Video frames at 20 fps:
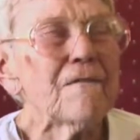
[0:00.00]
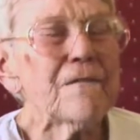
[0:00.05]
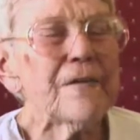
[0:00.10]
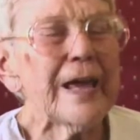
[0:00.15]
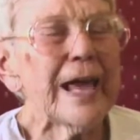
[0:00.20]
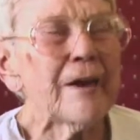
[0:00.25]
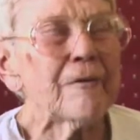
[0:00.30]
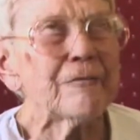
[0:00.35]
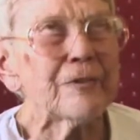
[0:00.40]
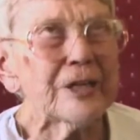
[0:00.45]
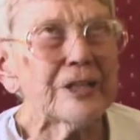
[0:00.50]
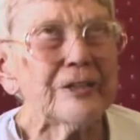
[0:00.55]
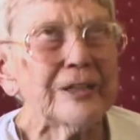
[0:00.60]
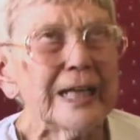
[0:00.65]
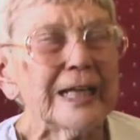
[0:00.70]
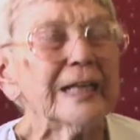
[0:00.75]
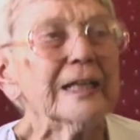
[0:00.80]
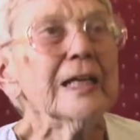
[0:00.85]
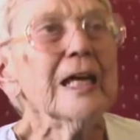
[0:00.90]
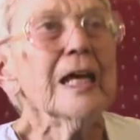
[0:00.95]
of
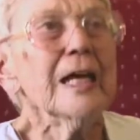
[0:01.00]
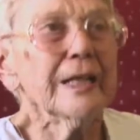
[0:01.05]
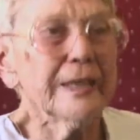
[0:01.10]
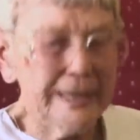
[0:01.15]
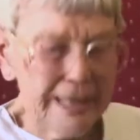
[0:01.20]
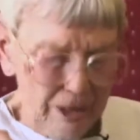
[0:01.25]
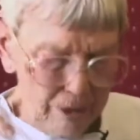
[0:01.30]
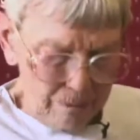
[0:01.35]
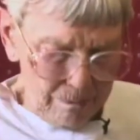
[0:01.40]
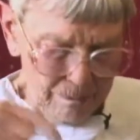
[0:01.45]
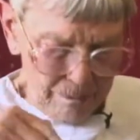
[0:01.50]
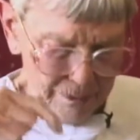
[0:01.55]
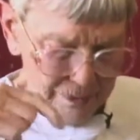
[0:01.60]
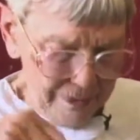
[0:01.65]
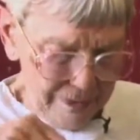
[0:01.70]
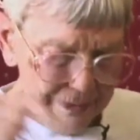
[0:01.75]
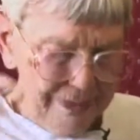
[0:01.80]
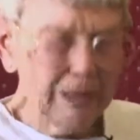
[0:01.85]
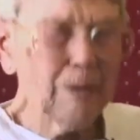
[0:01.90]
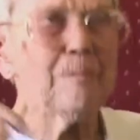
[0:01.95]
everything. They're,
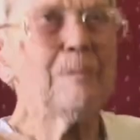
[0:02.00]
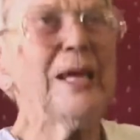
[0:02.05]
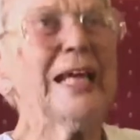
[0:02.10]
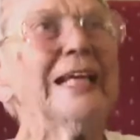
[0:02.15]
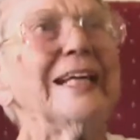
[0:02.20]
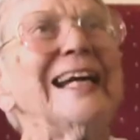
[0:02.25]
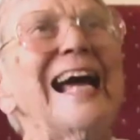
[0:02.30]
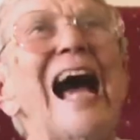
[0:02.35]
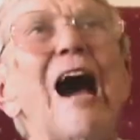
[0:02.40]
they're big